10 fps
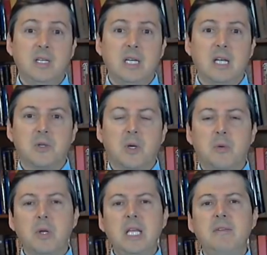And so it
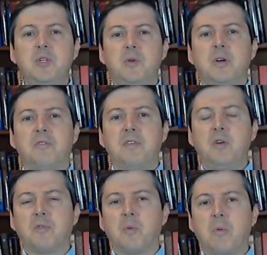really gives you a feel
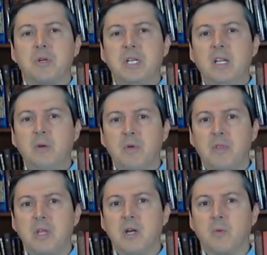for what we're dealing with
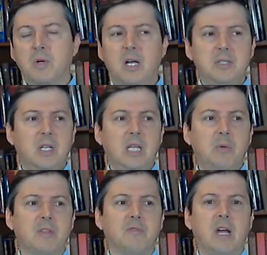here. We're not dealing
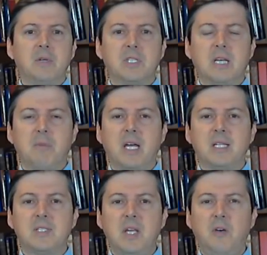with a virus that by
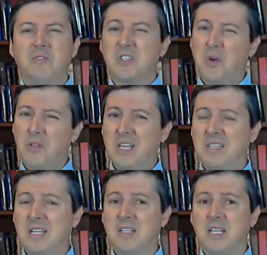itself is all that
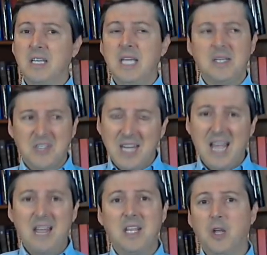deadly. Yes, it
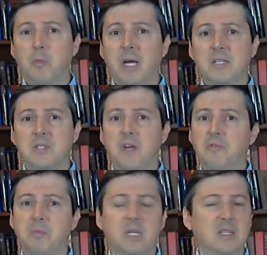can kill by
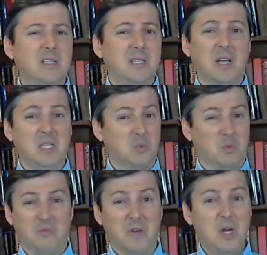itself, but it's
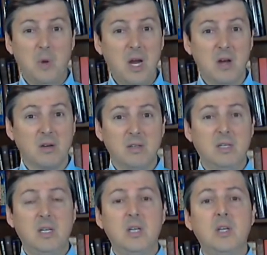very rare.
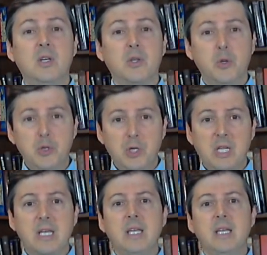
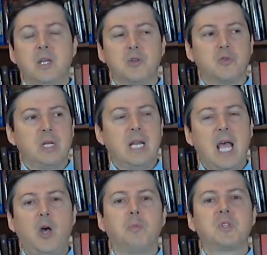Usually it
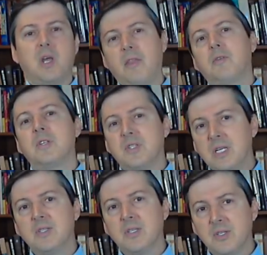helps other
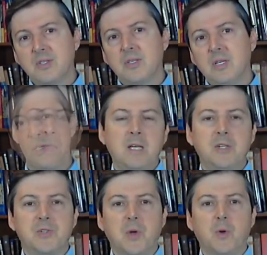diseases.
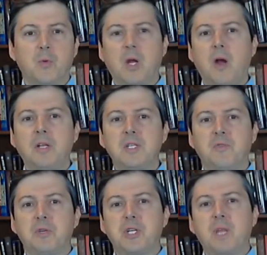So regardless of
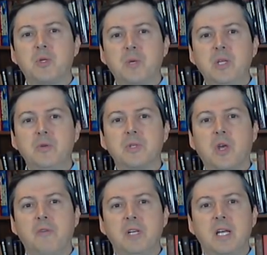which numbers we use,
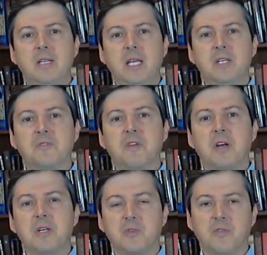COVID-19 is
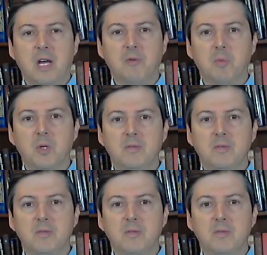very survivable.